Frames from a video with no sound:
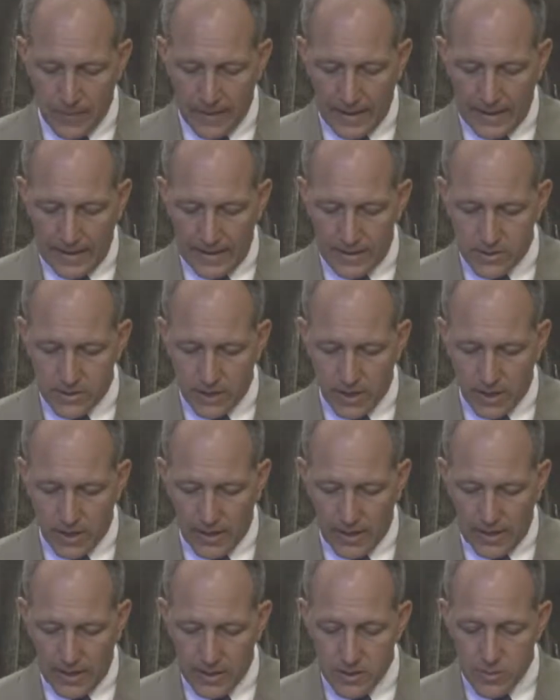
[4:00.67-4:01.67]
is
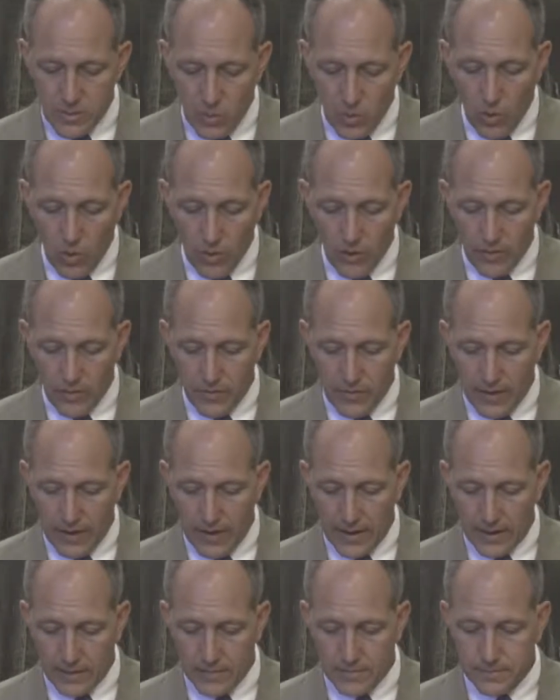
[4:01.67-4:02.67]
more of
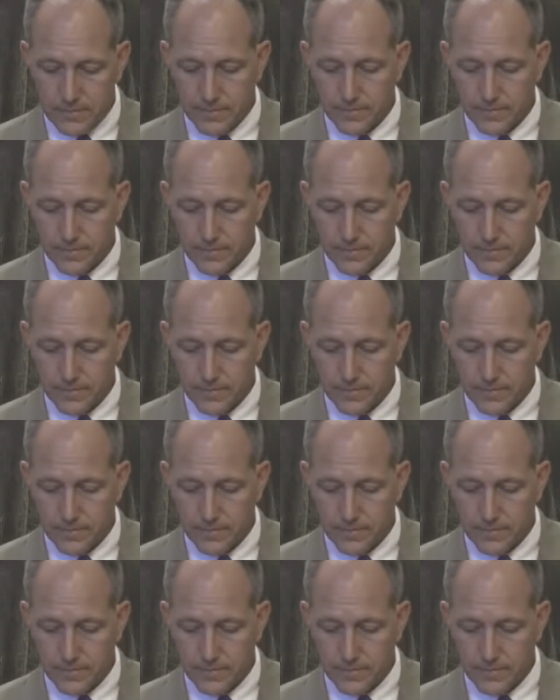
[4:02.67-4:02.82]
a